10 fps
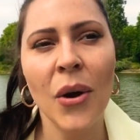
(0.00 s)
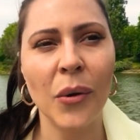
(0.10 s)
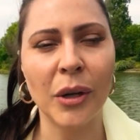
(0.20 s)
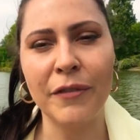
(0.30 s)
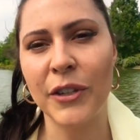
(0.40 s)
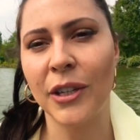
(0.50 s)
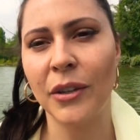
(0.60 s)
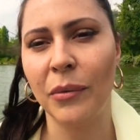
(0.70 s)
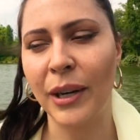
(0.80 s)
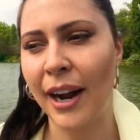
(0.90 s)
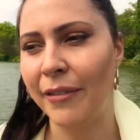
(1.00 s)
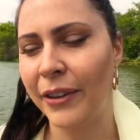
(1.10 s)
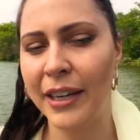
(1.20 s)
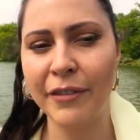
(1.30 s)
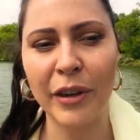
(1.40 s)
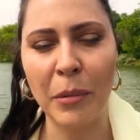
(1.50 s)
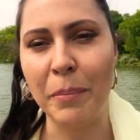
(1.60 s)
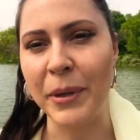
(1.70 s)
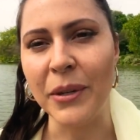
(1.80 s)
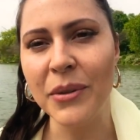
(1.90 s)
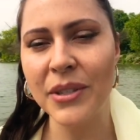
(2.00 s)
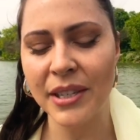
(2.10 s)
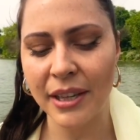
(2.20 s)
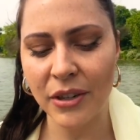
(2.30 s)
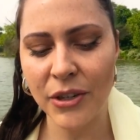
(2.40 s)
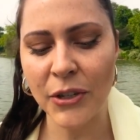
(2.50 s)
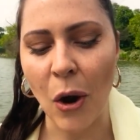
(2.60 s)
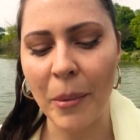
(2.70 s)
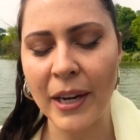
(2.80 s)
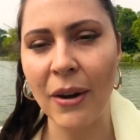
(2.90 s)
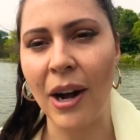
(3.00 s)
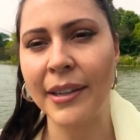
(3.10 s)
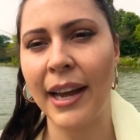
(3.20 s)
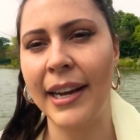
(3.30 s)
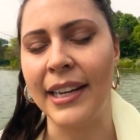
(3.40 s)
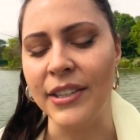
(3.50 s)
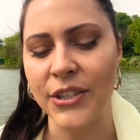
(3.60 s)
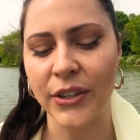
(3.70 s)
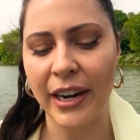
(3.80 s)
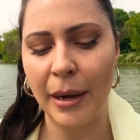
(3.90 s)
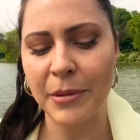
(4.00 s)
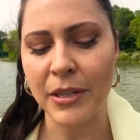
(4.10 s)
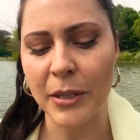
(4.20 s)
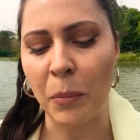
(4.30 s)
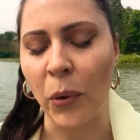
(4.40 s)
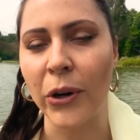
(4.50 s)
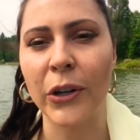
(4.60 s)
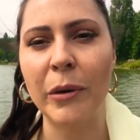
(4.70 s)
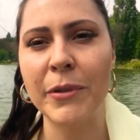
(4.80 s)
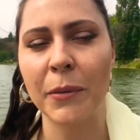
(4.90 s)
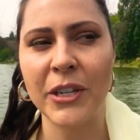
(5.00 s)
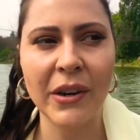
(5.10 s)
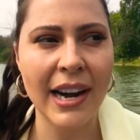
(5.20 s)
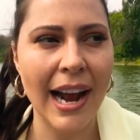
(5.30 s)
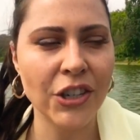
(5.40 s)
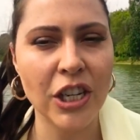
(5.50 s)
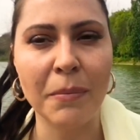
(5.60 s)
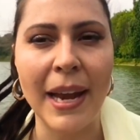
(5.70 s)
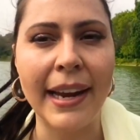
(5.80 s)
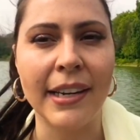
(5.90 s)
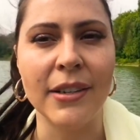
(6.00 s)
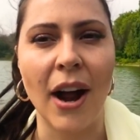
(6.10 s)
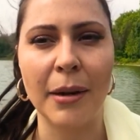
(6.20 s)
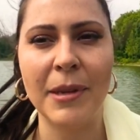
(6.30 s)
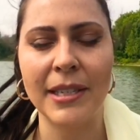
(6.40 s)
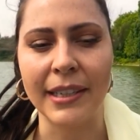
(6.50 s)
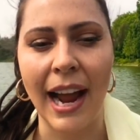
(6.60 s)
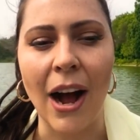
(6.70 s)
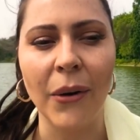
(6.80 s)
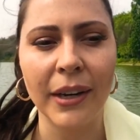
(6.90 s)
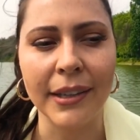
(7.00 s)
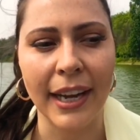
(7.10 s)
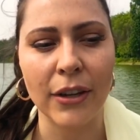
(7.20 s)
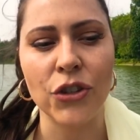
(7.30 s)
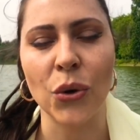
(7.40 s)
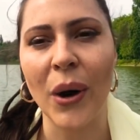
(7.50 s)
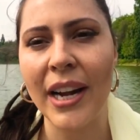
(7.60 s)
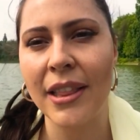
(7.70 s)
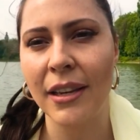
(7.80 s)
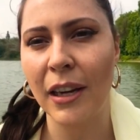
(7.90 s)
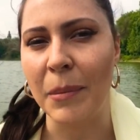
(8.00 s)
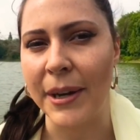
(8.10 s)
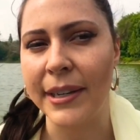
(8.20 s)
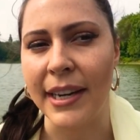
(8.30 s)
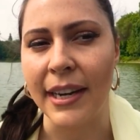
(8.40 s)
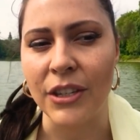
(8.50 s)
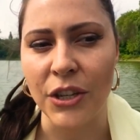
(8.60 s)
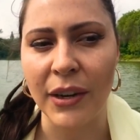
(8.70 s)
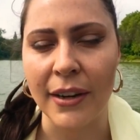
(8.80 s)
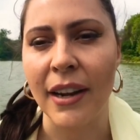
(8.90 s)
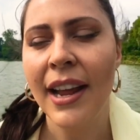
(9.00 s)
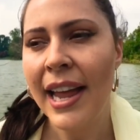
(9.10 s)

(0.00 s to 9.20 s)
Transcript: or if you're recovering from abuse, there's so many online Instagrams and support groups where you can actually make an anonymous account and like join in the community, and you can